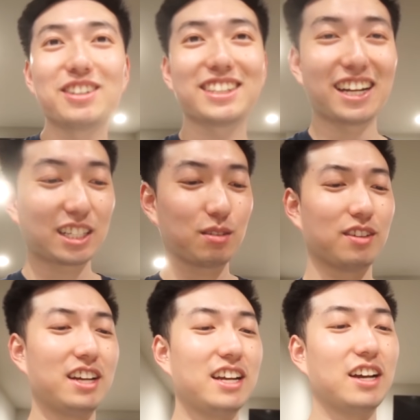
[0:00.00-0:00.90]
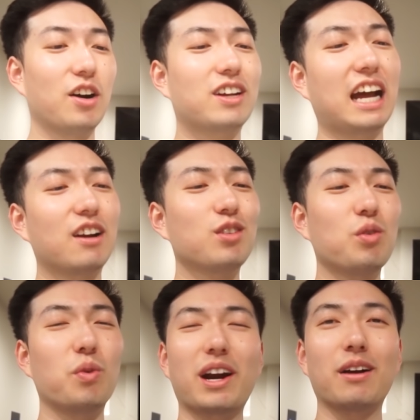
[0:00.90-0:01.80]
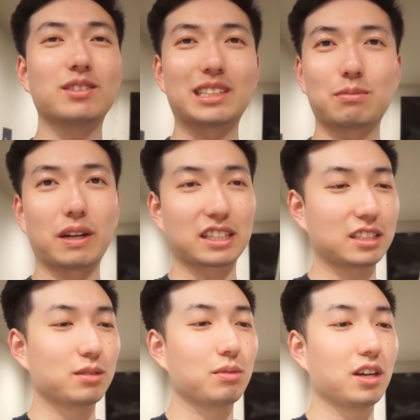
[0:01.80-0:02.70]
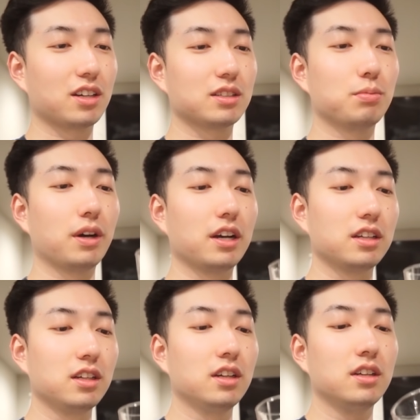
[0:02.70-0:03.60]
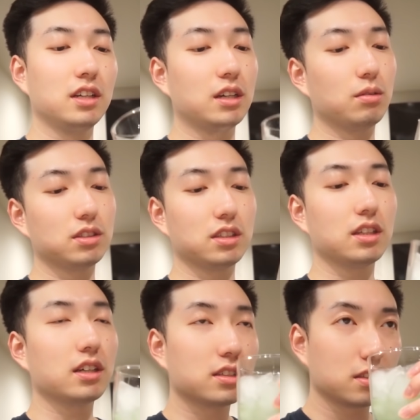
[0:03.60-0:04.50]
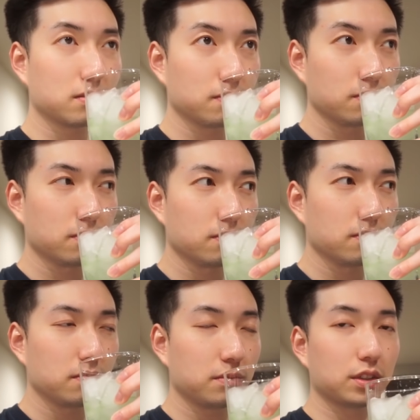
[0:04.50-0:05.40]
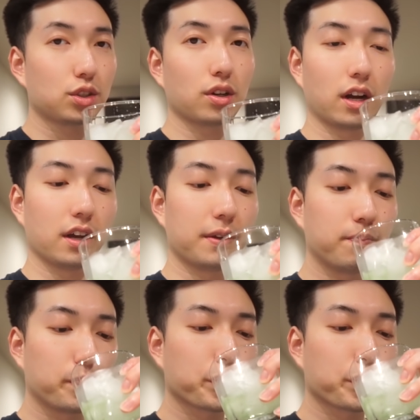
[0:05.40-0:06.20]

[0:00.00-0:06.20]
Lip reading: don't know what I was expecting, to be honest, but it wasn't this. Let's try it.